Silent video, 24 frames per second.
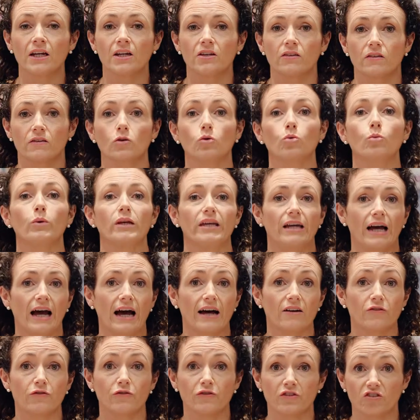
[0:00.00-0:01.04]
So we
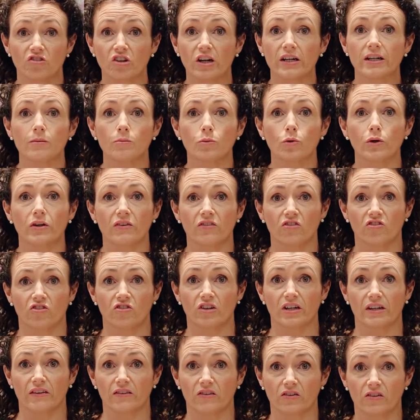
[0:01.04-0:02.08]
have vaginal
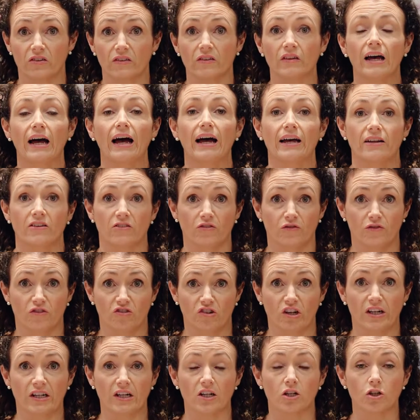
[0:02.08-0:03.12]
moisturizers and
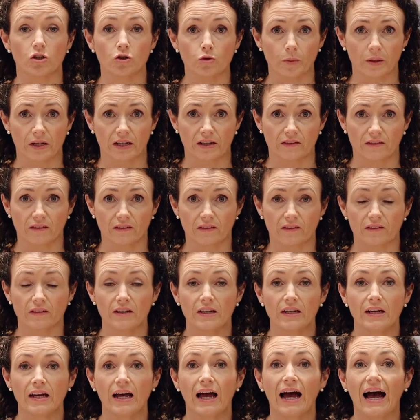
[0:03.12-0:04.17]
vaginal lubricants,
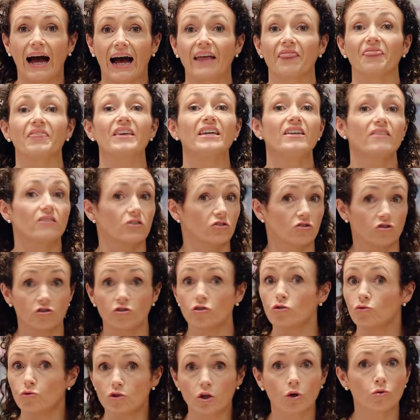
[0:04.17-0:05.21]
and these are
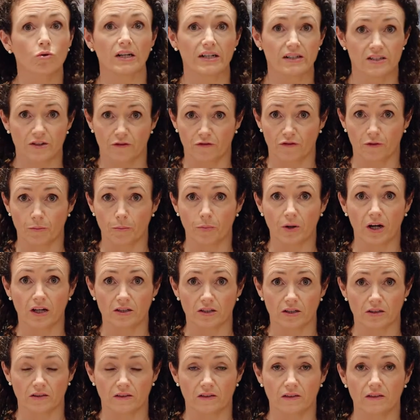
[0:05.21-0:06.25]
two totally different
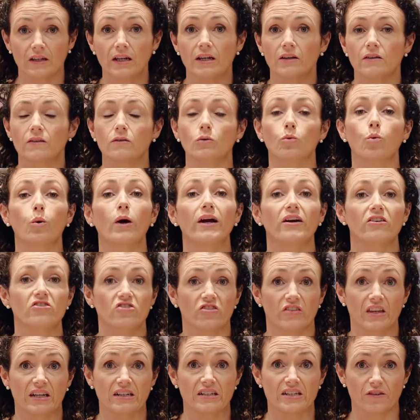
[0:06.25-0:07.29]
products. So where do
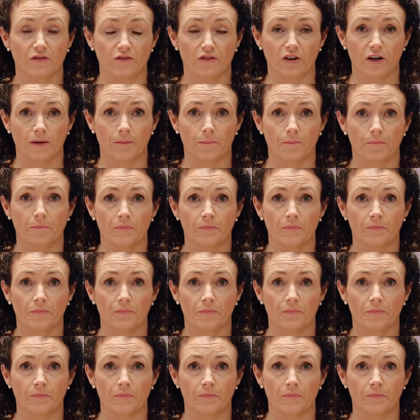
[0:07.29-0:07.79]
they differ?